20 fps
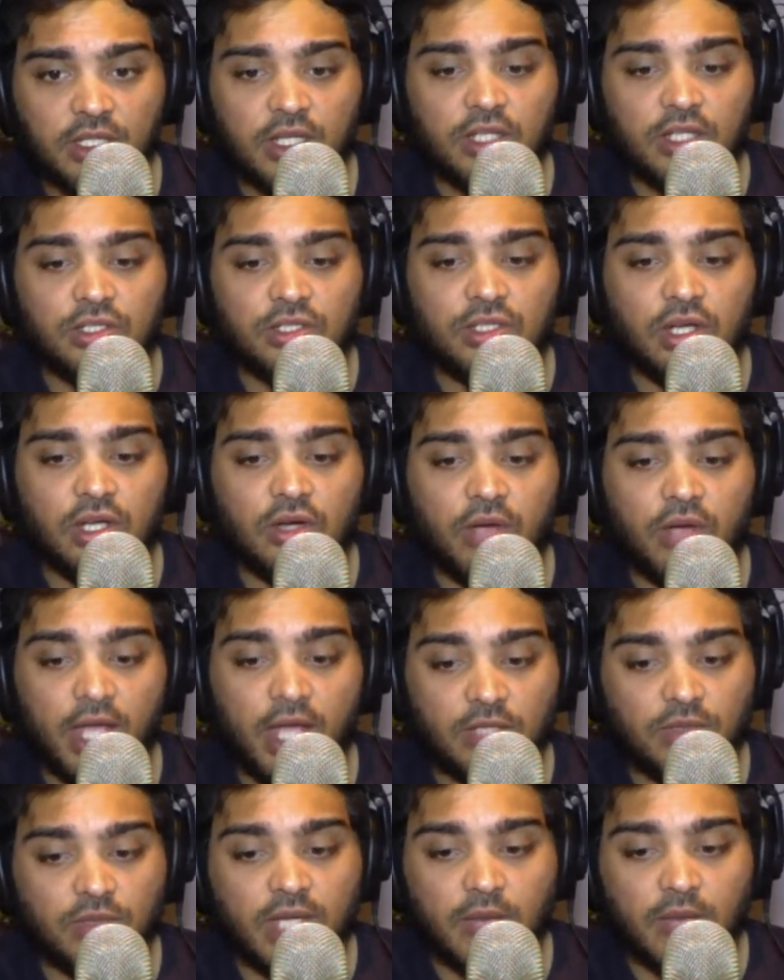So as
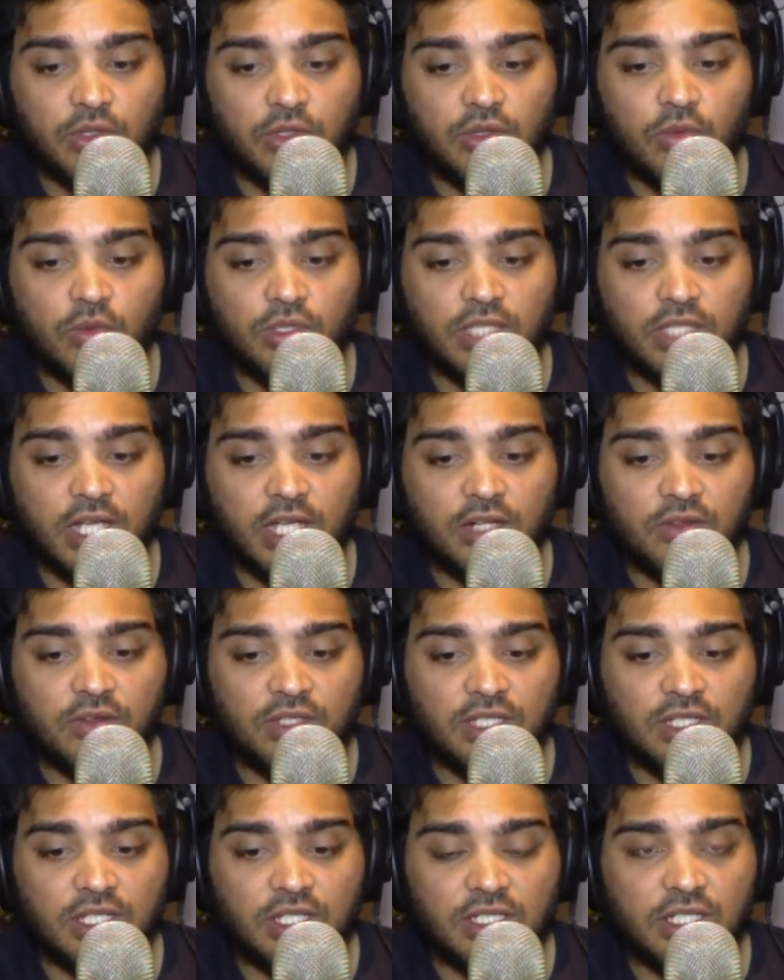we come towards the end of the
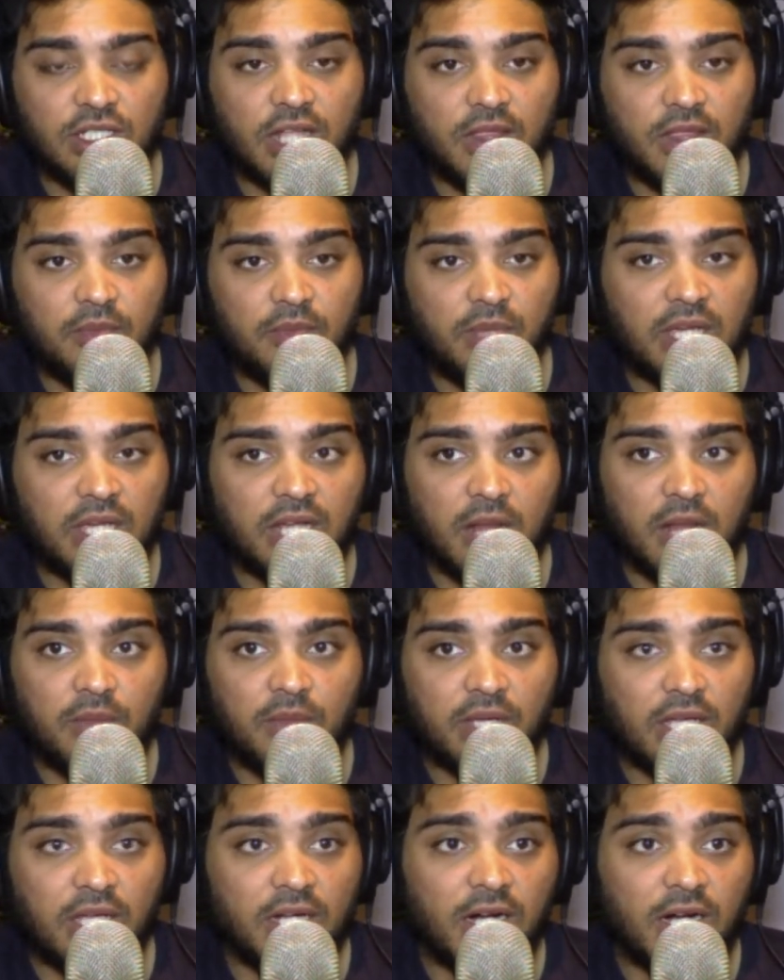season, and then pick it up
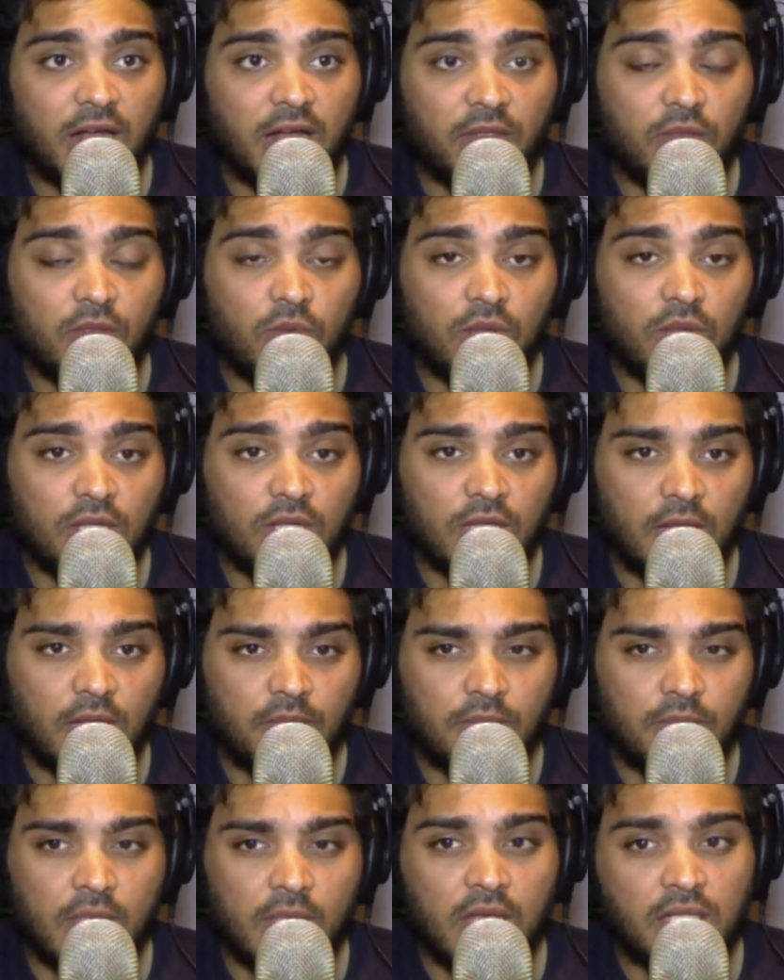again around the World Cup.
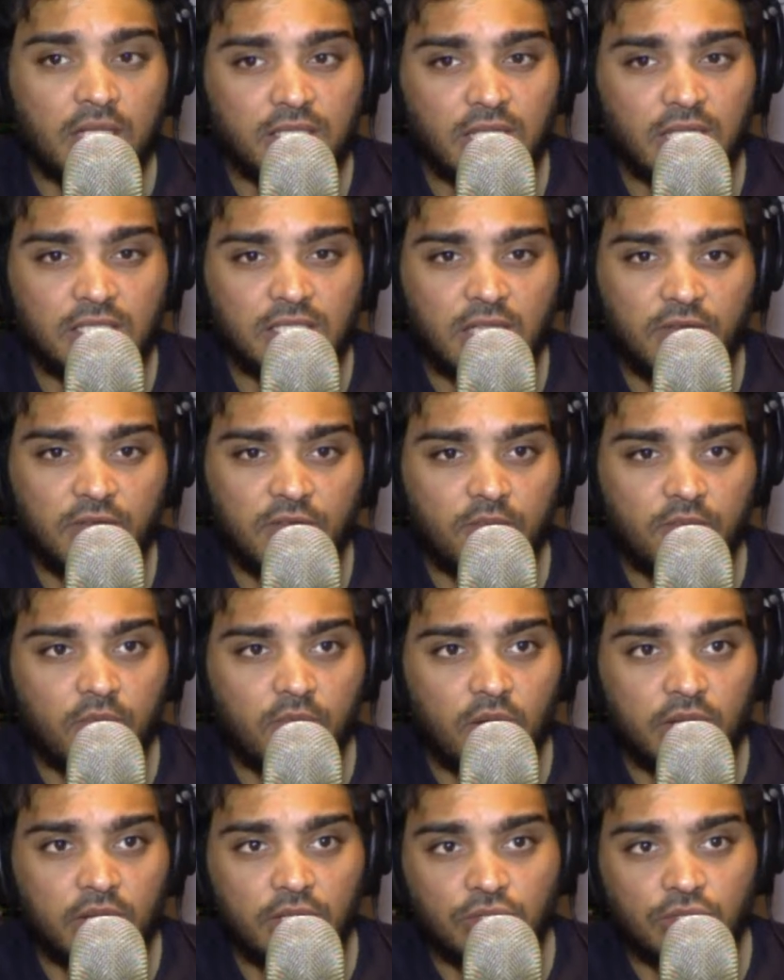Stay safe,
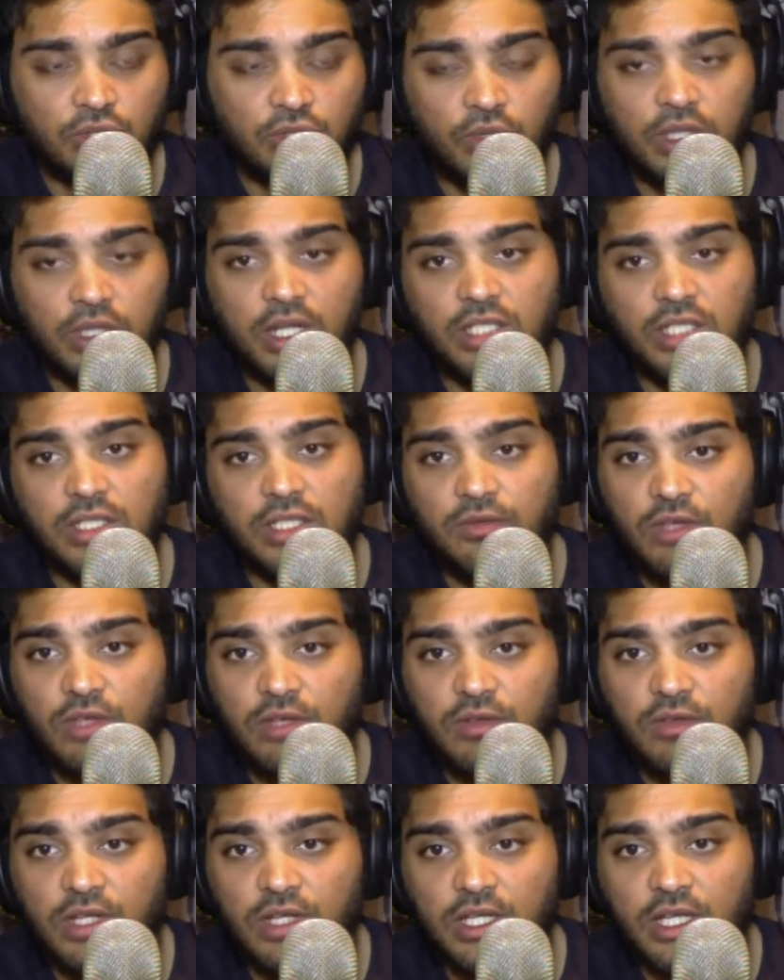everybody. Enjoy the rest of the
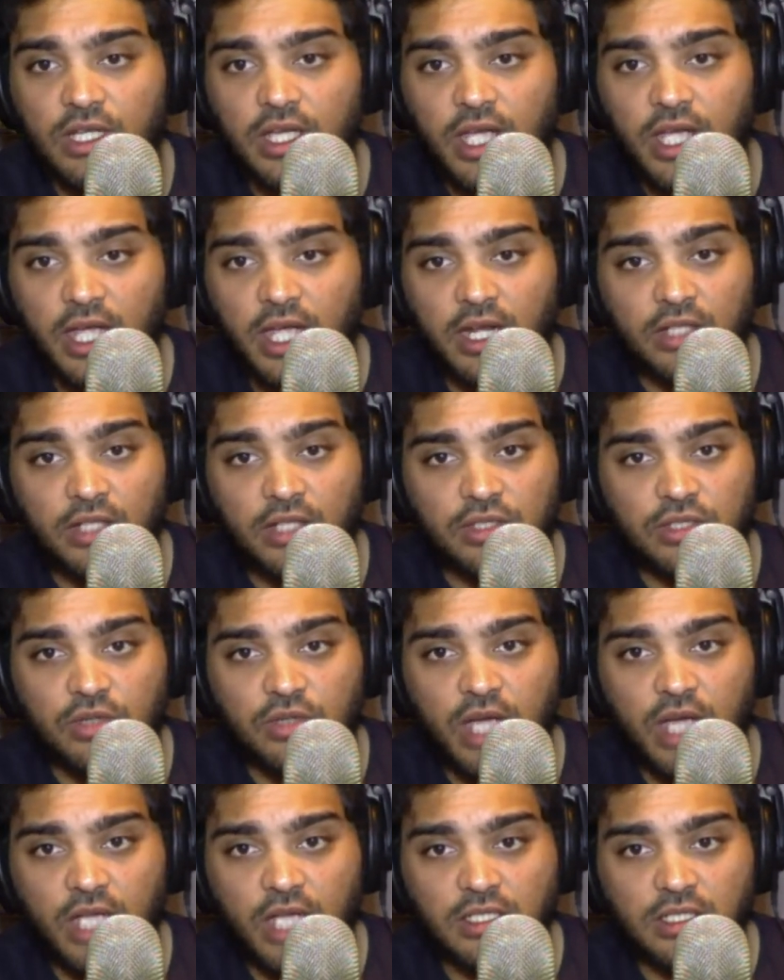evening, and I'll see you
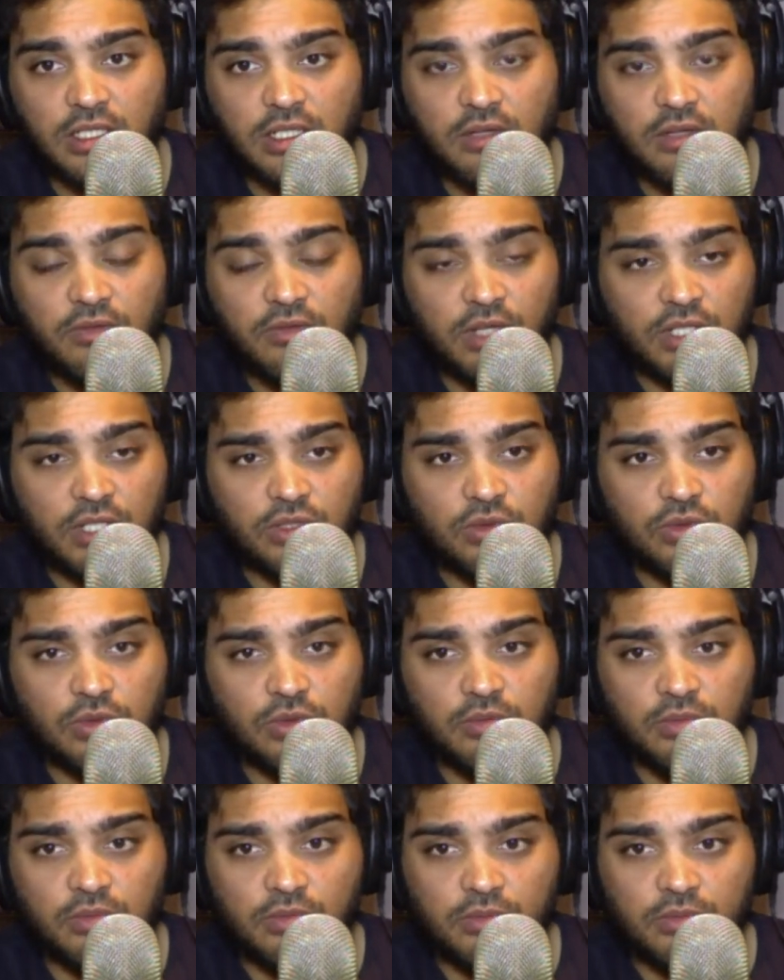guys very soon.
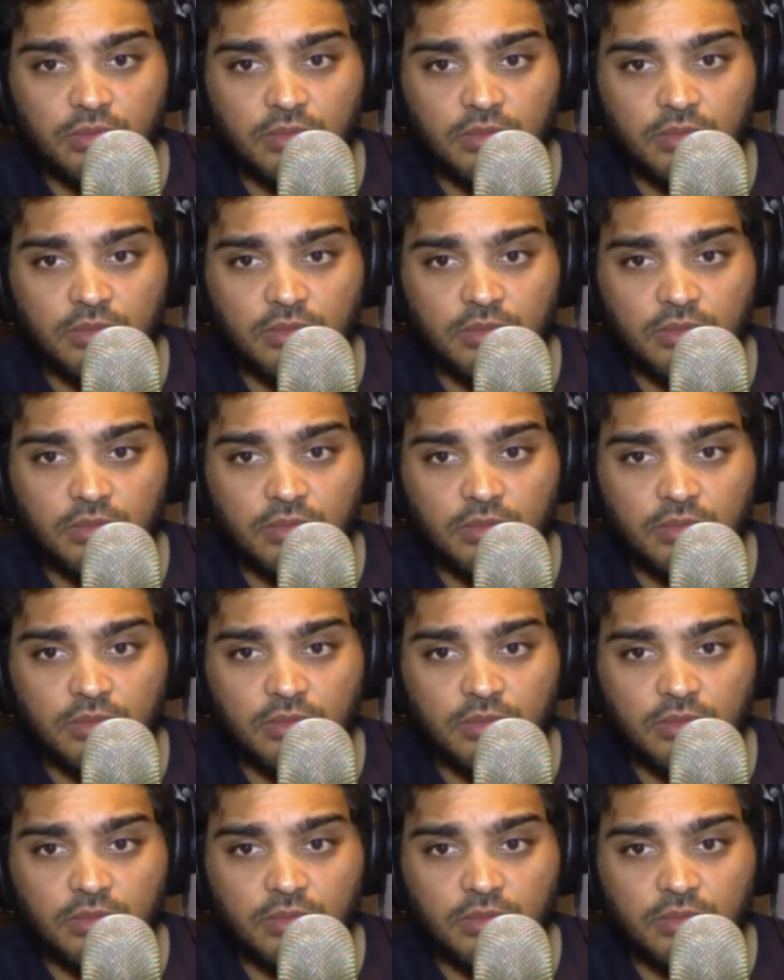Peace